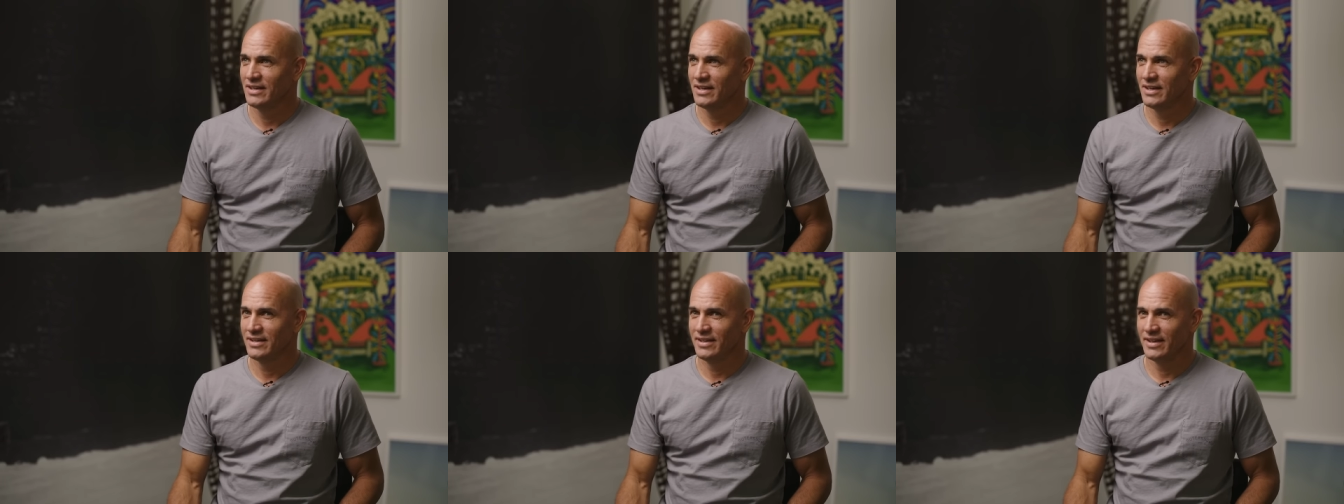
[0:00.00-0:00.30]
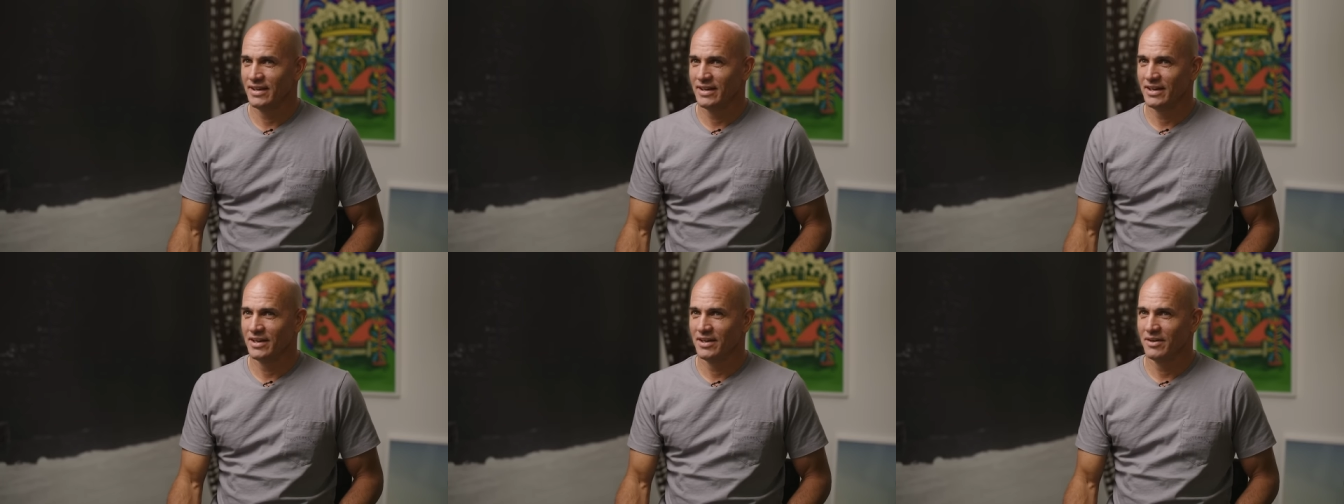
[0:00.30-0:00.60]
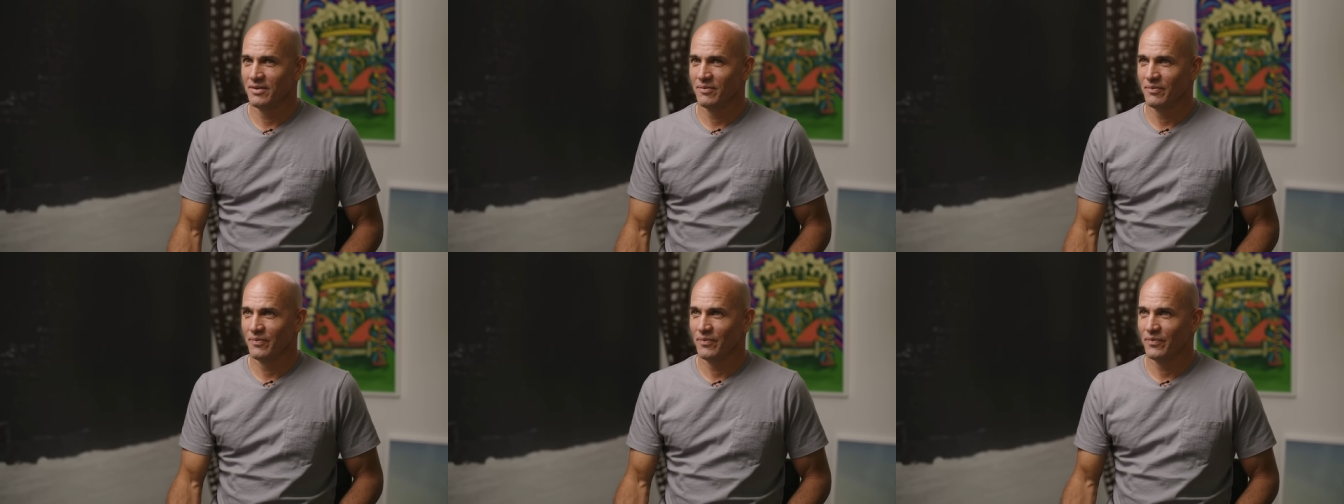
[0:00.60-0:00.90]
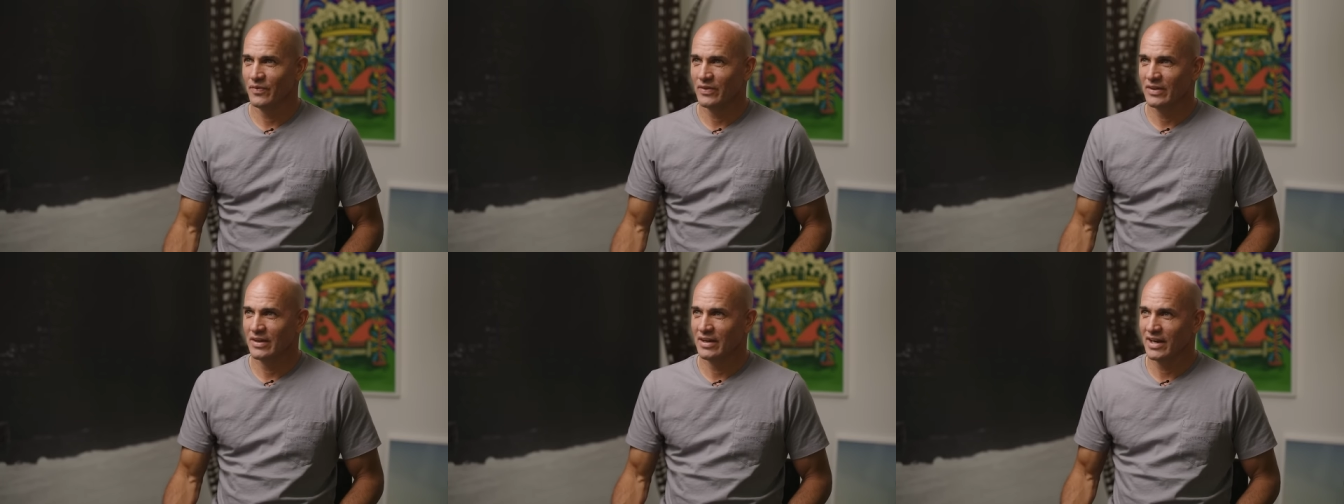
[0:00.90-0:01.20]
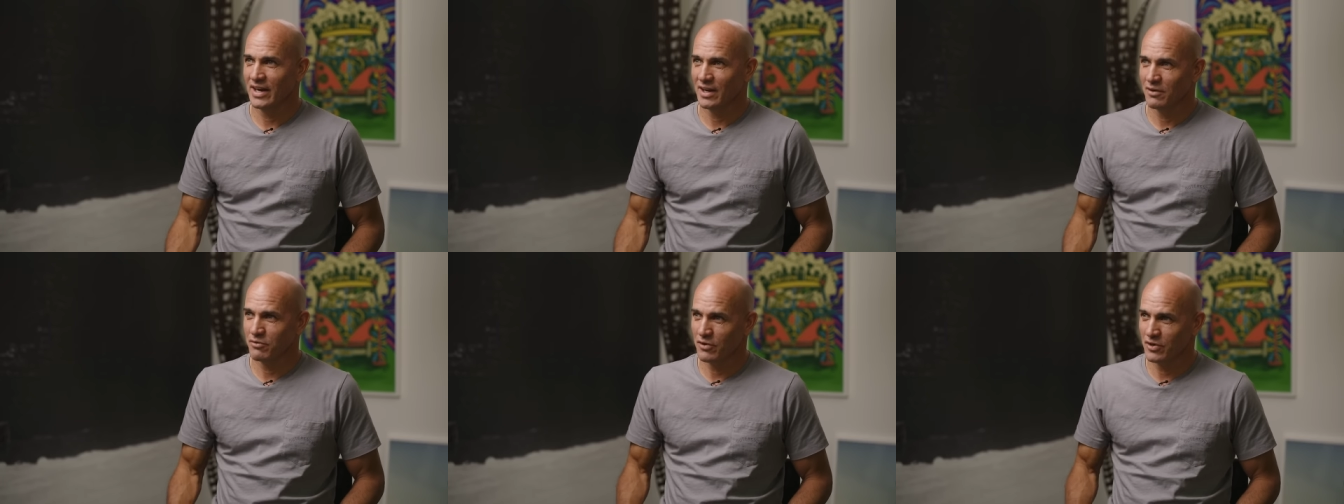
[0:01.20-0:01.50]
And then uh,
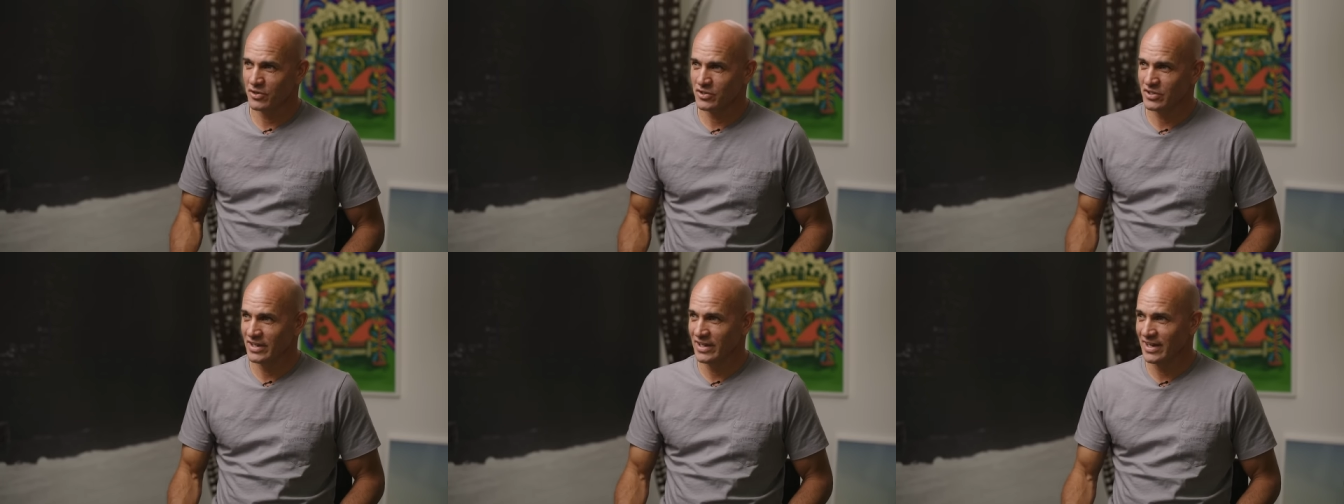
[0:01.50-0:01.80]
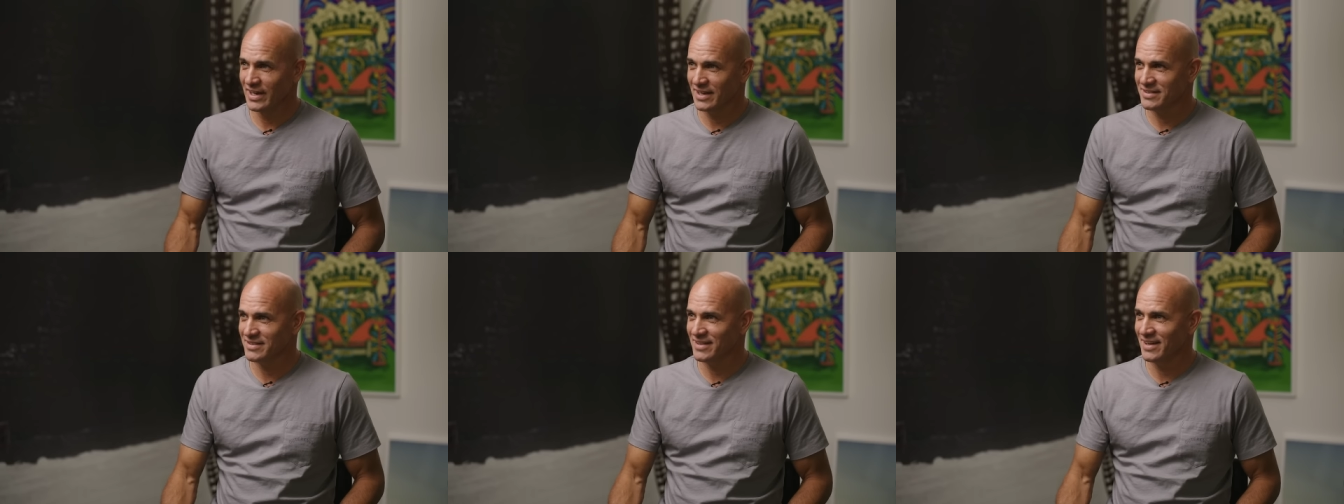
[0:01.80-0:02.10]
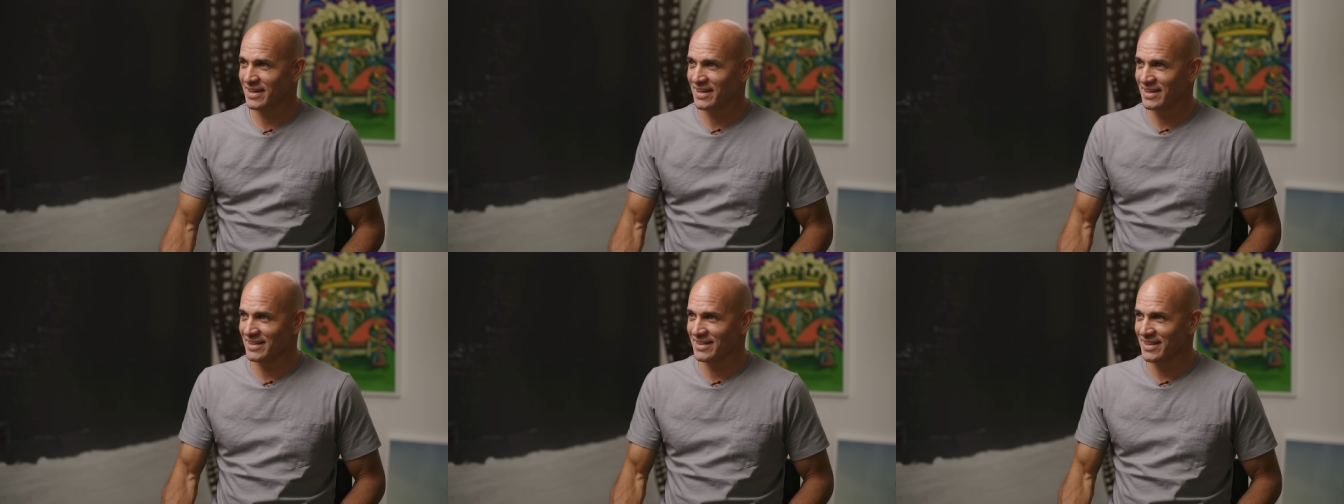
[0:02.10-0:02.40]
I got first, and he got second,